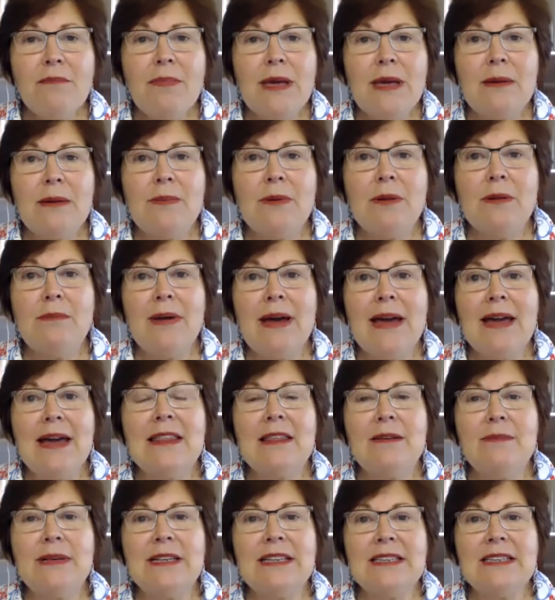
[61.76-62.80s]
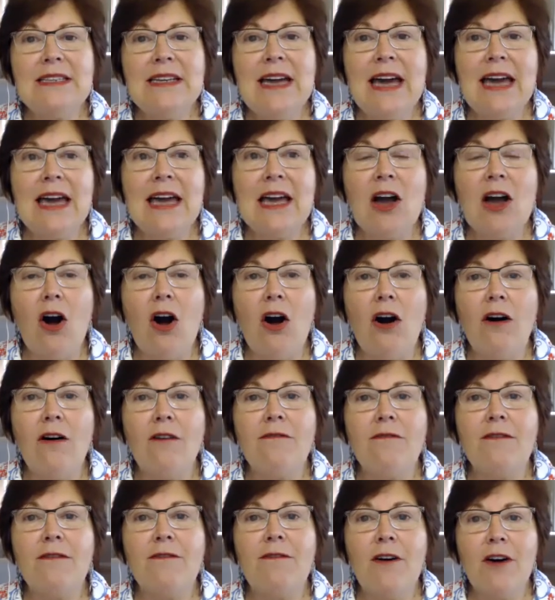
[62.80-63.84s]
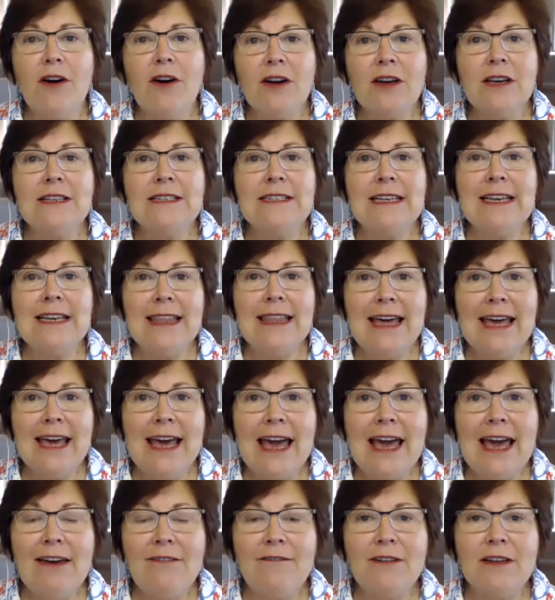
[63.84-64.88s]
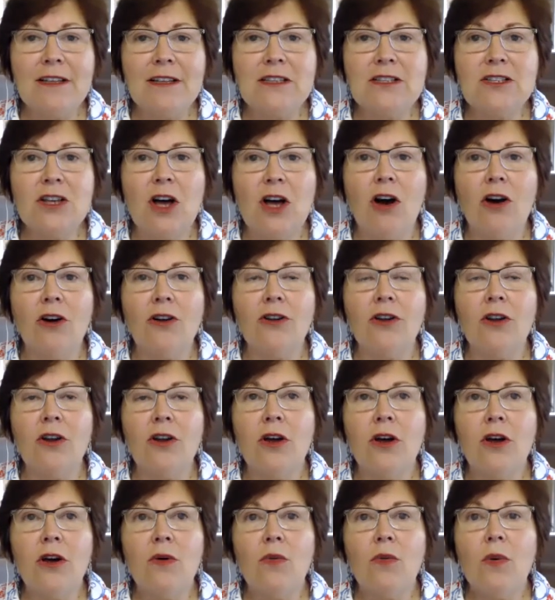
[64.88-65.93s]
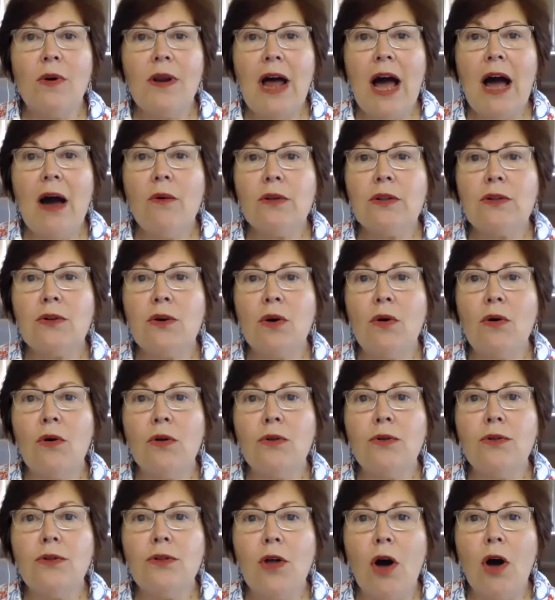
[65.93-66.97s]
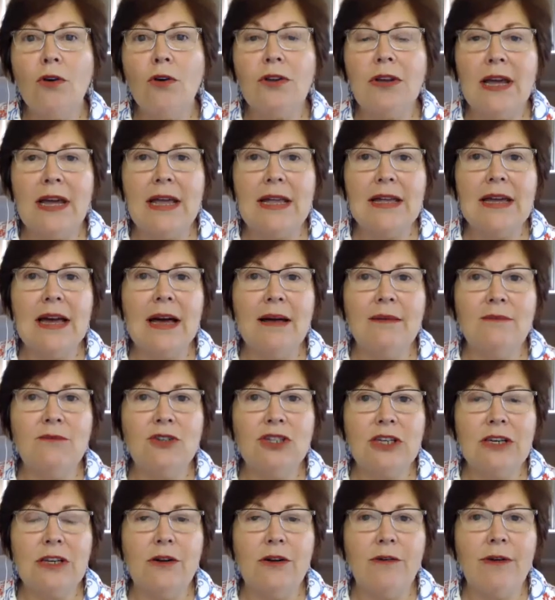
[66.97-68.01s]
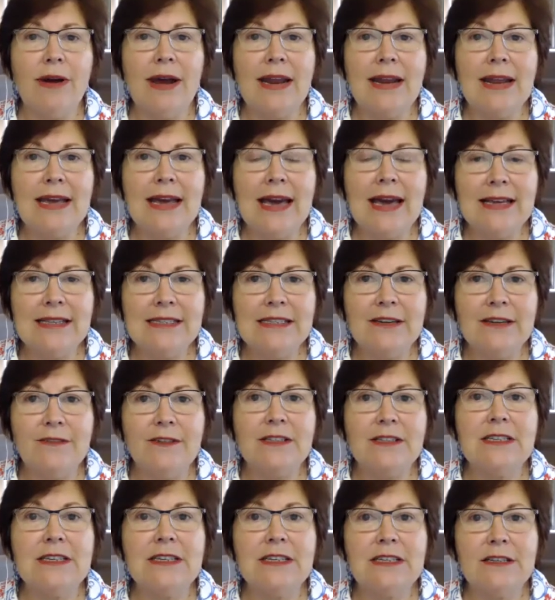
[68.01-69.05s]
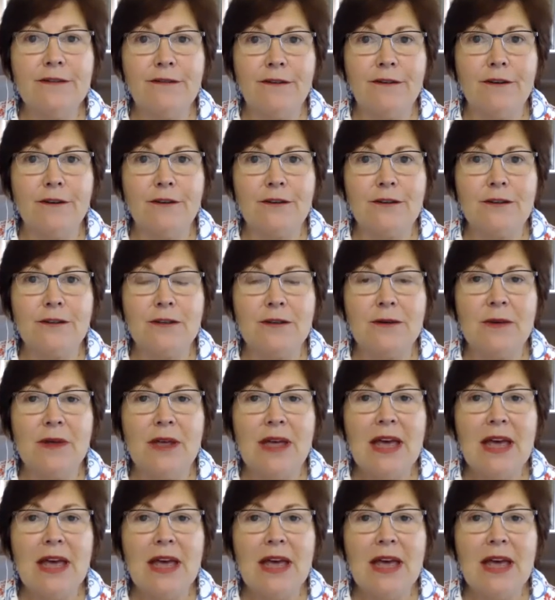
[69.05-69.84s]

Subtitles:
people make the mistake of focusing their efforts on what I would call non-income generating activities first.